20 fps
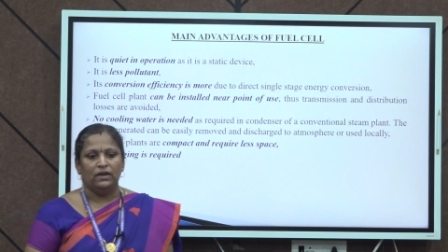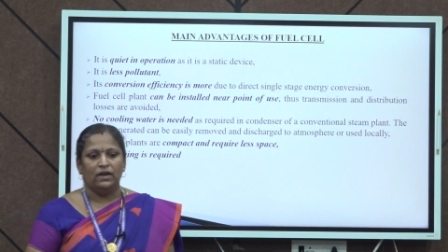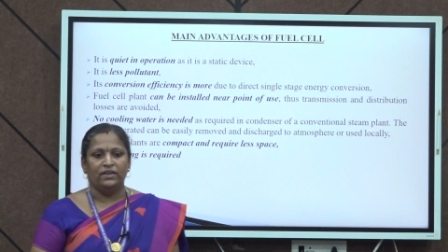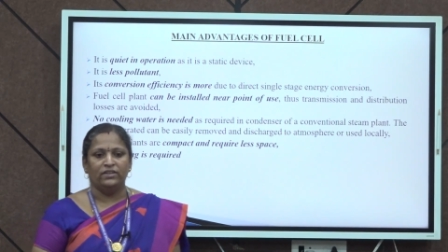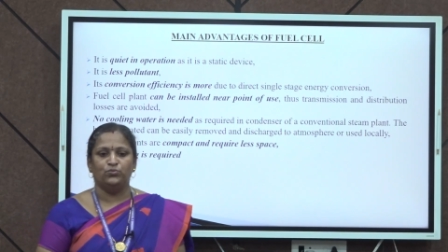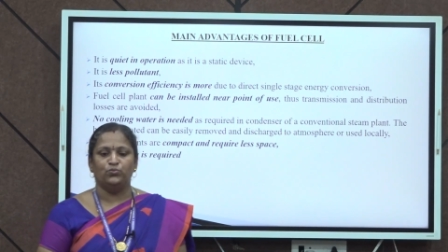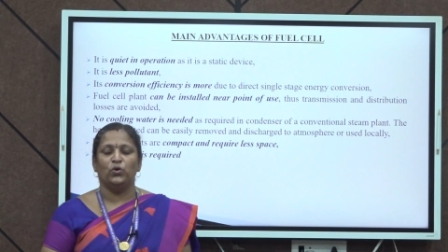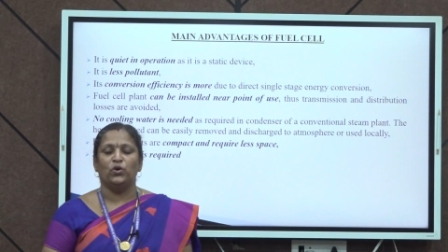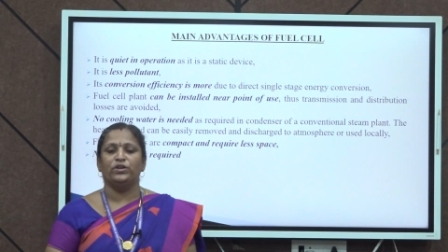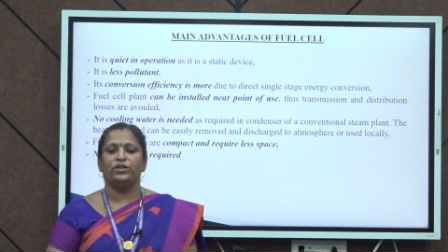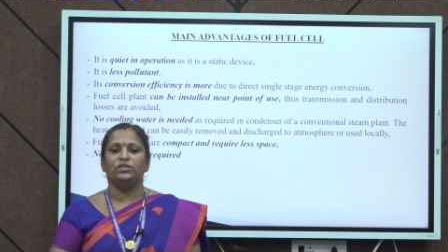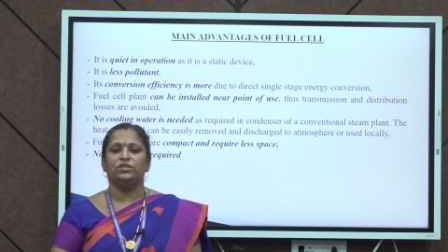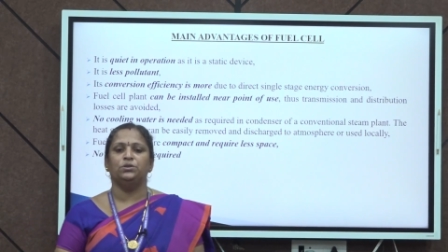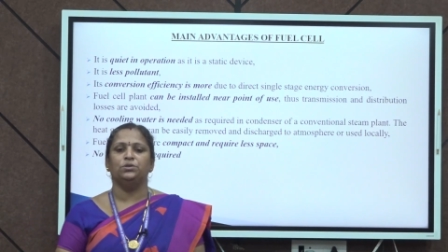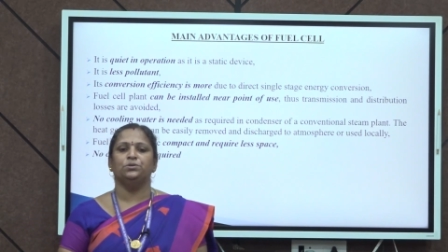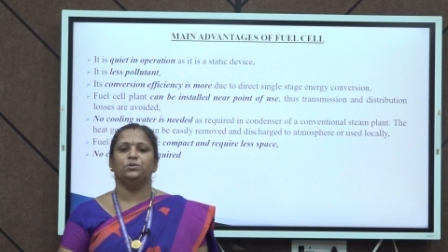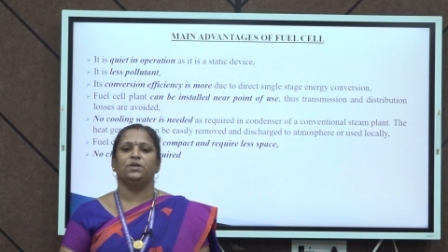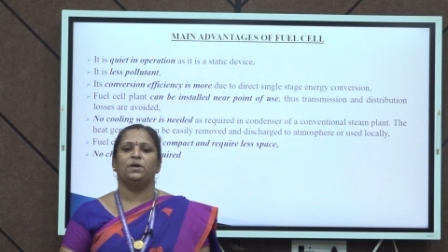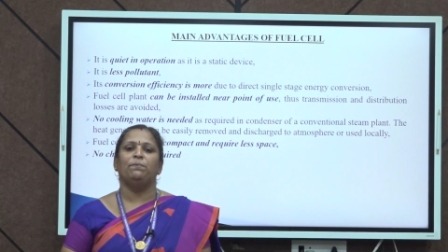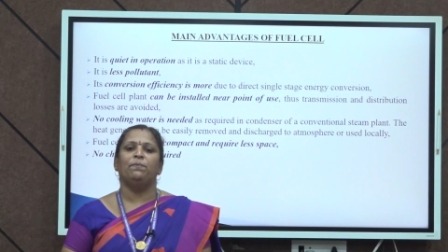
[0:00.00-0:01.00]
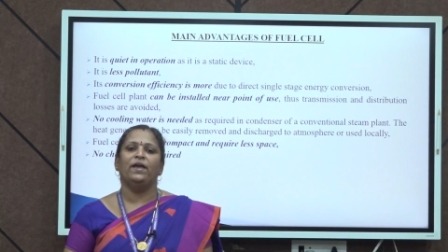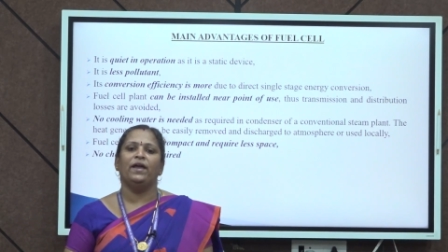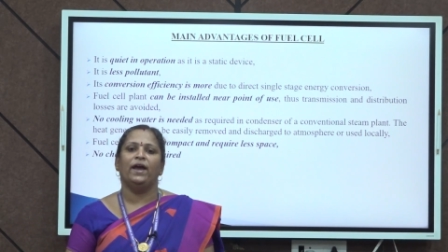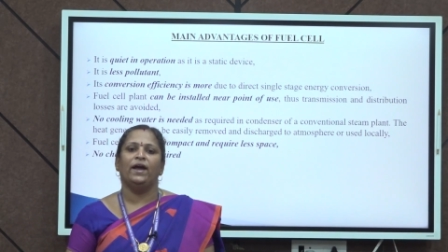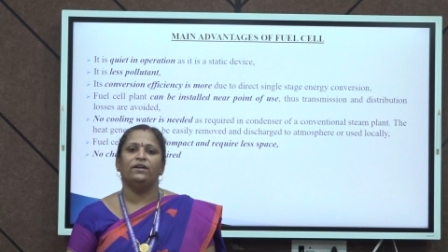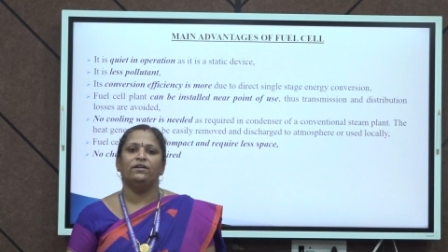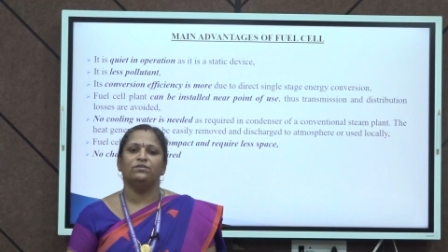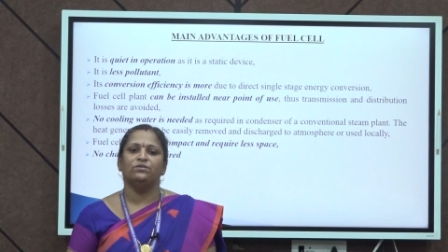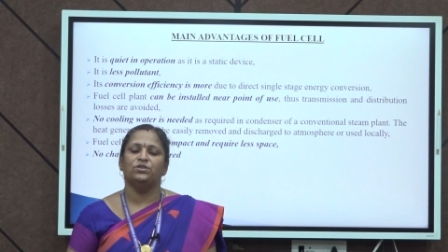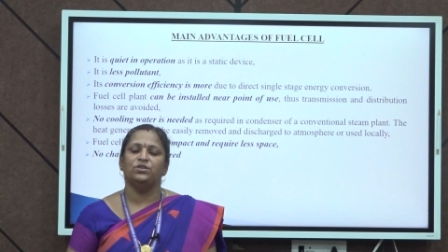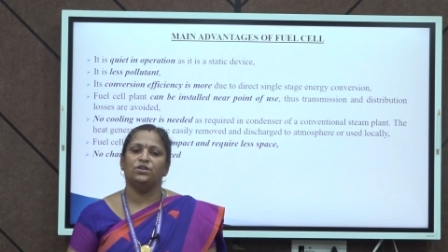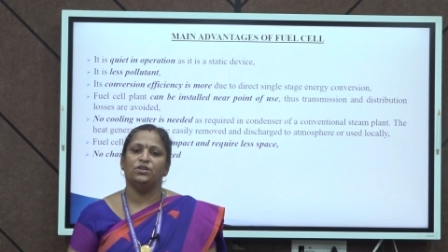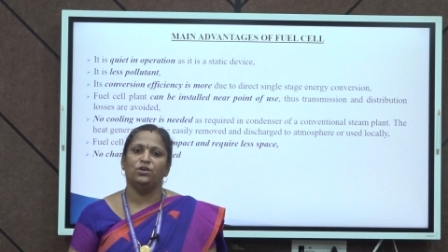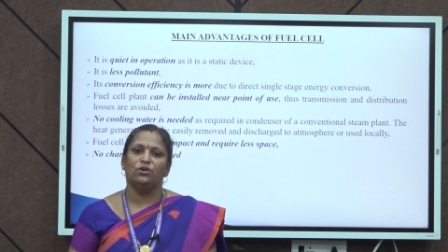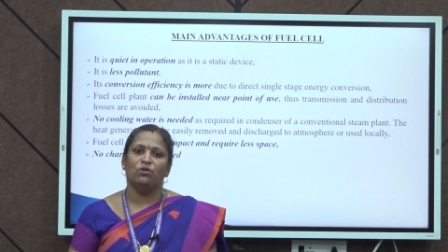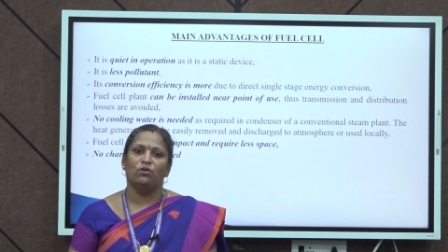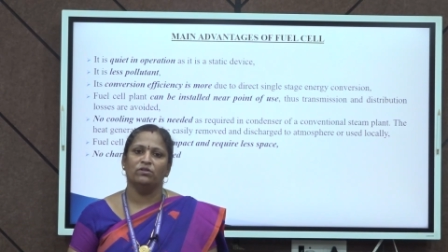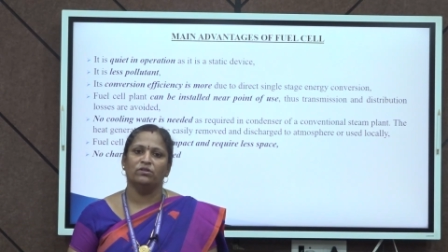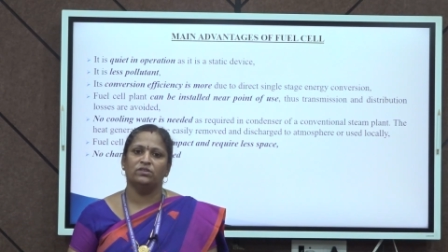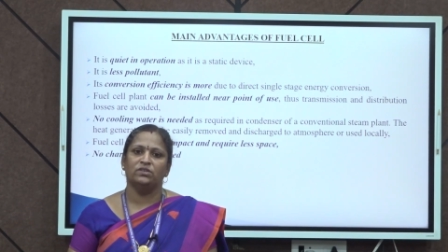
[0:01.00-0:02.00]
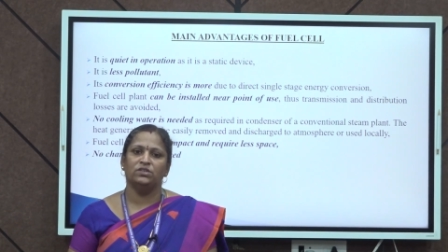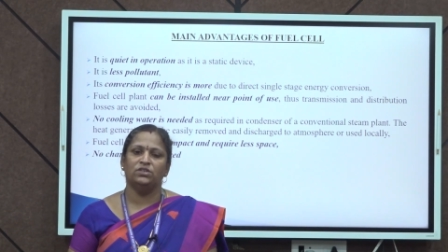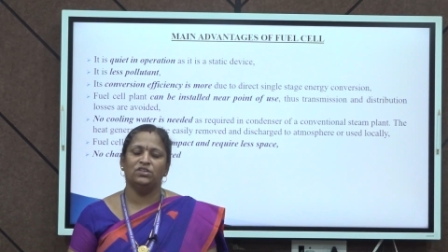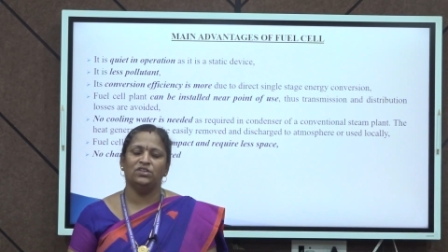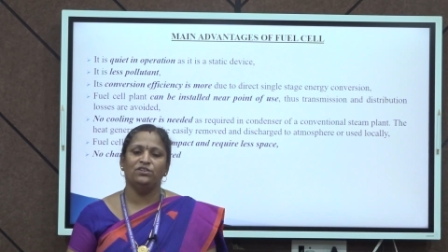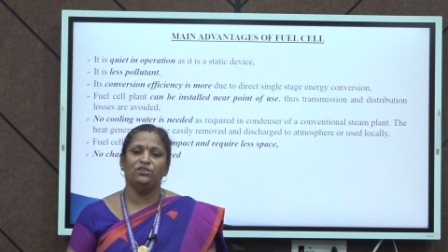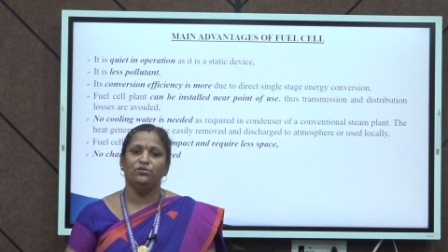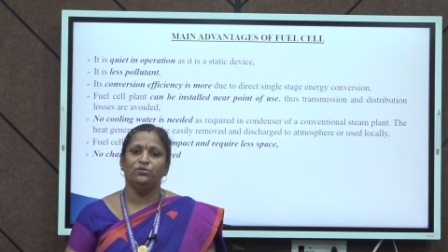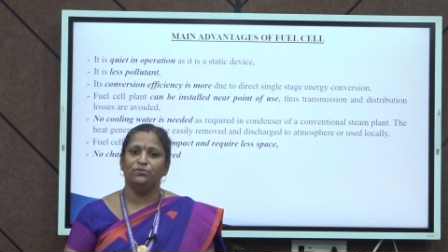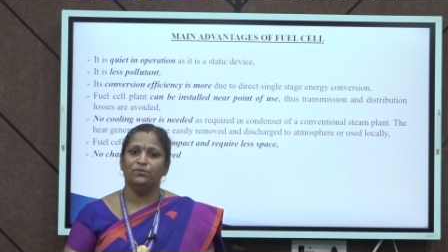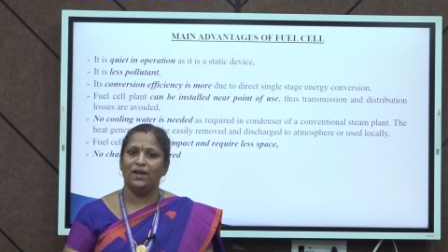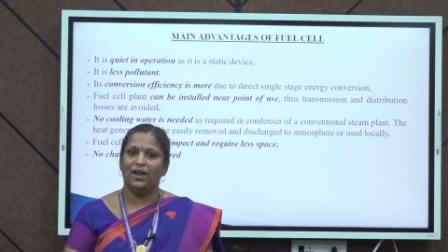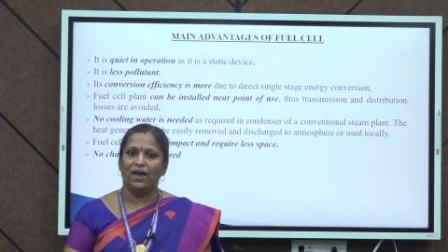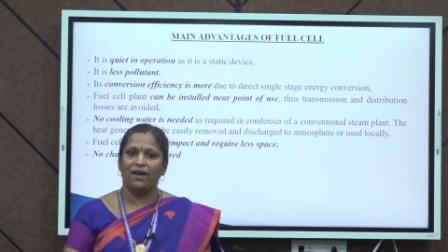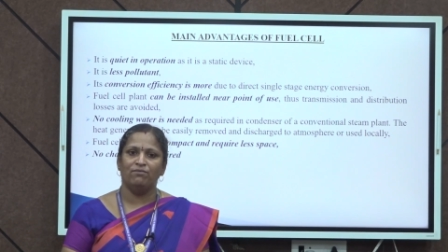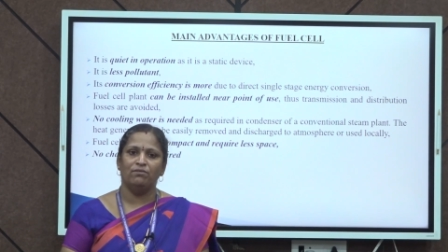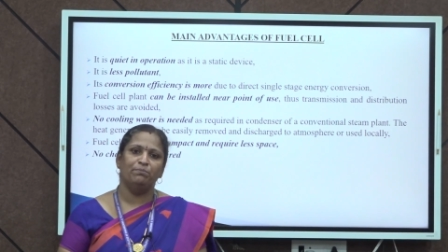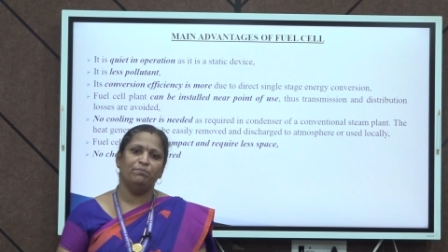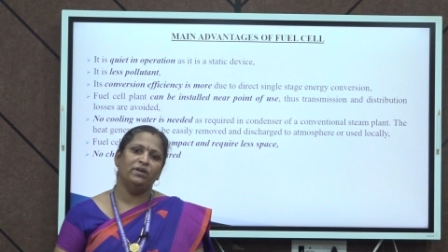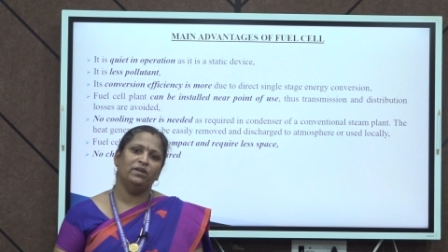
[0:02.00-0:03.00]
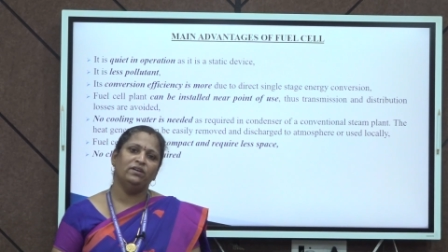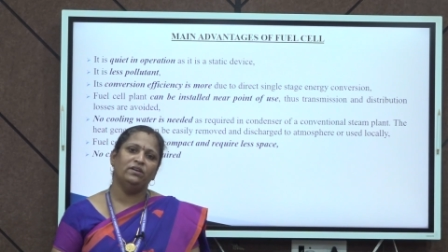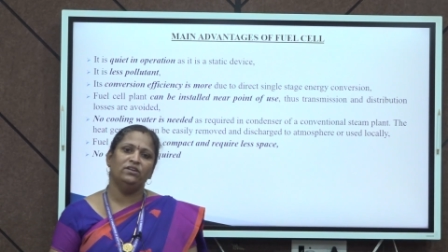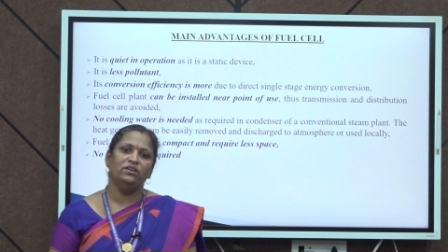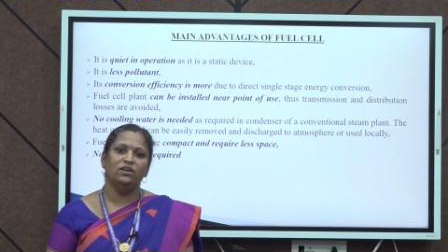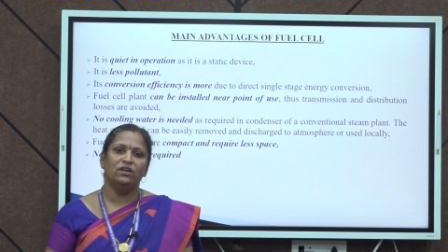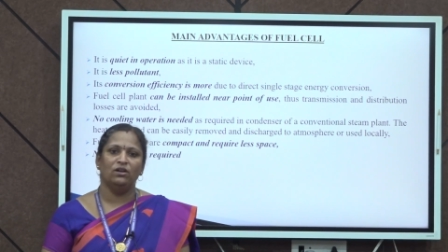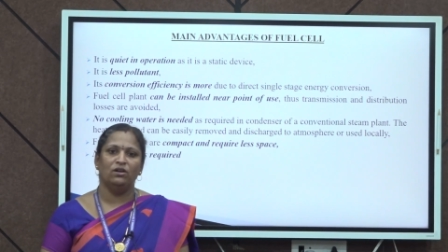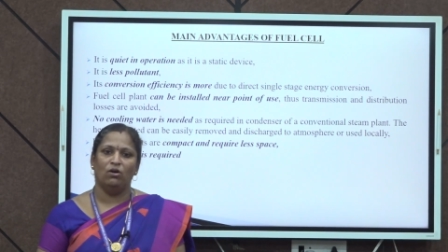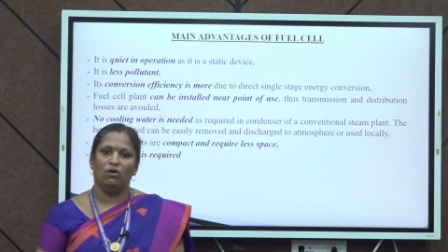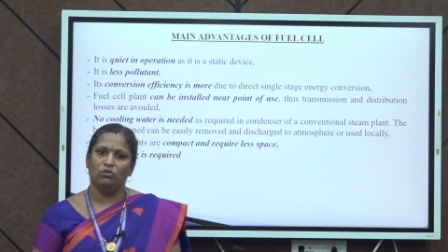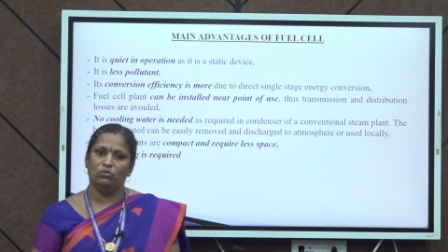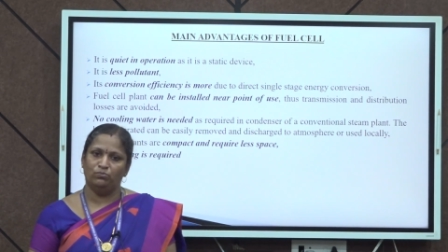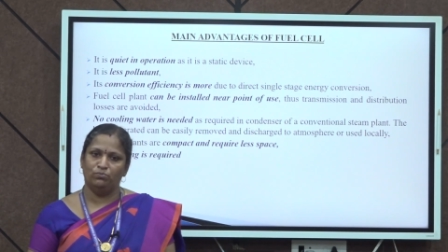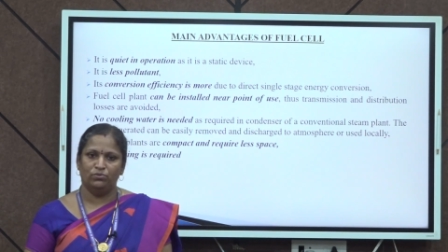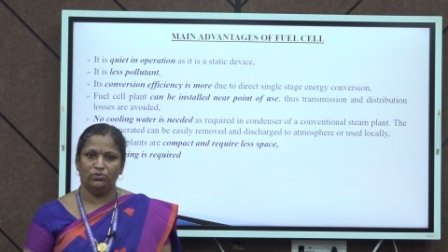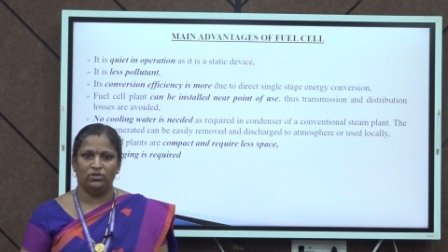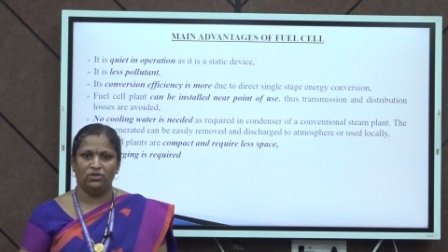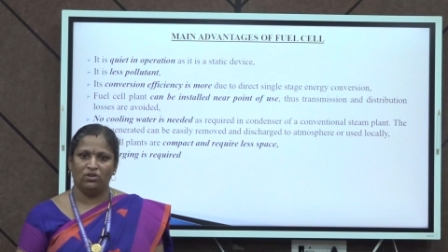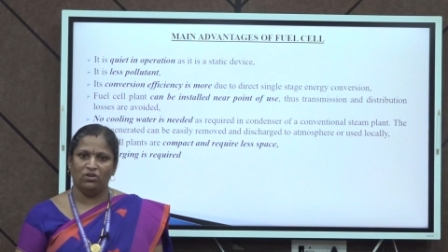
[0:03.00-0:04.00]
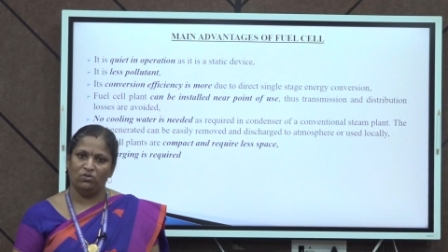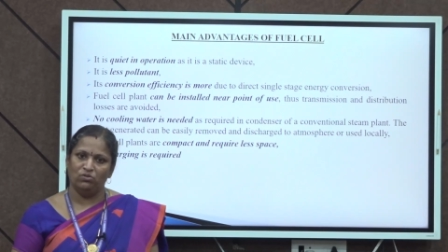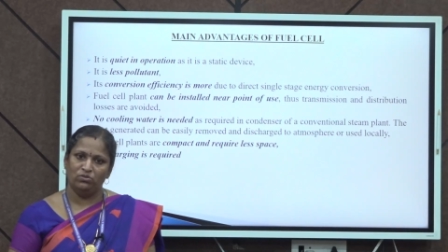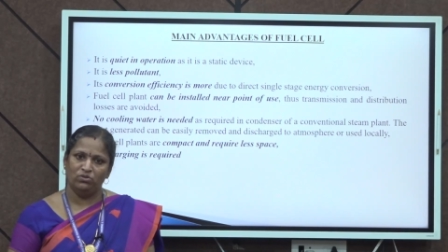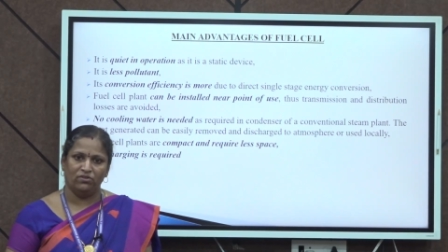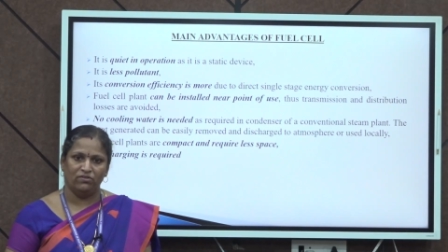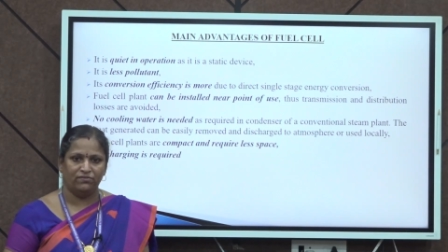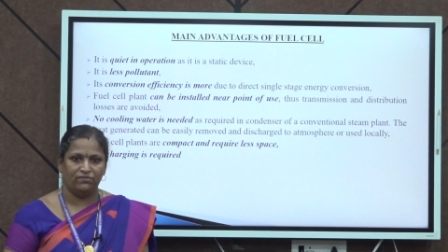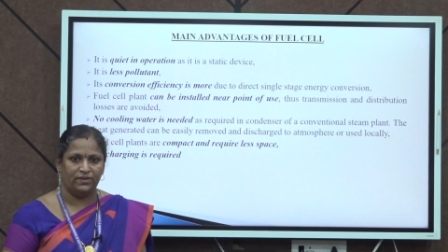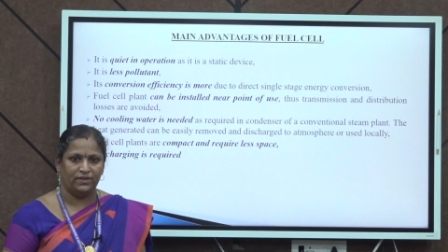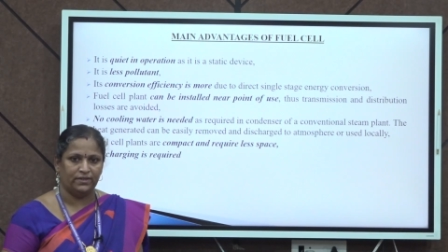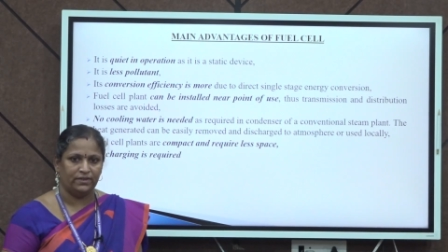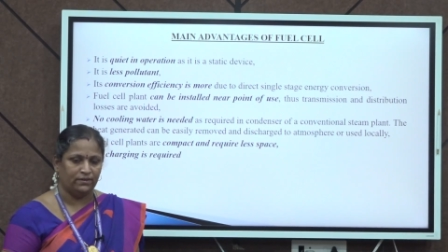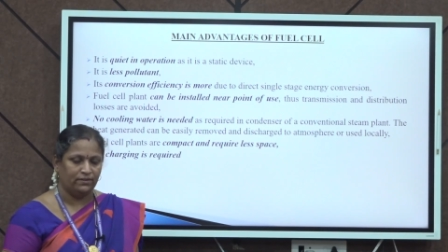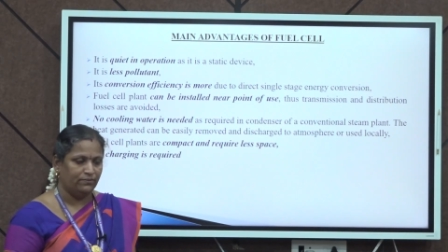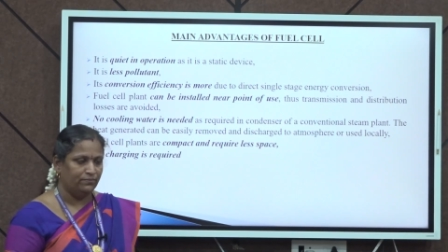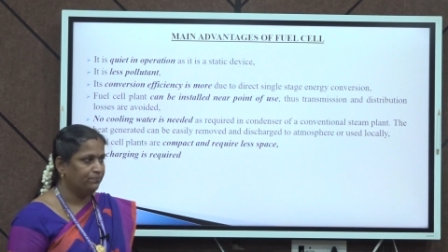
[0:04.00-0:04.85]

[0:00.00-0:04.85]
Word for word: as far as you supply hydrogen and oxygen you will have a perennial output out of it.